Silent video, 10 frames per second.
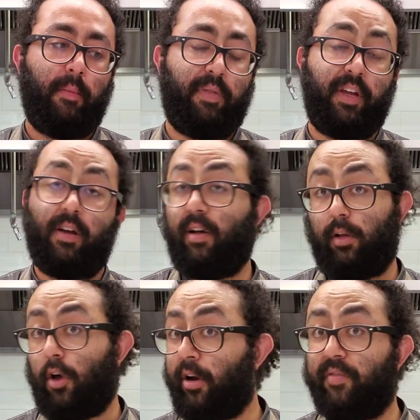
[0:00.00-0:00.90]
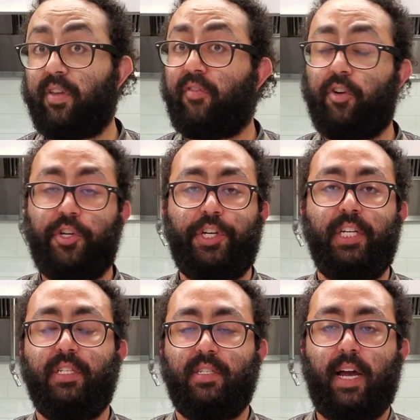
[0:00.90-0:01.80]
think a lot of different
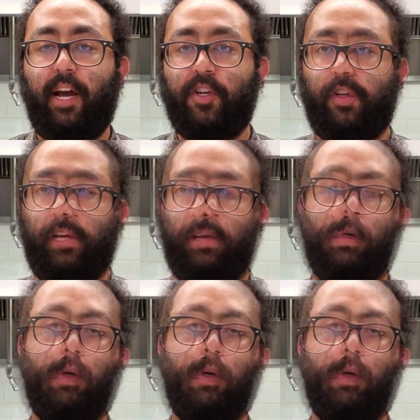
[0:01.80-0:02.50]
cheeses actually.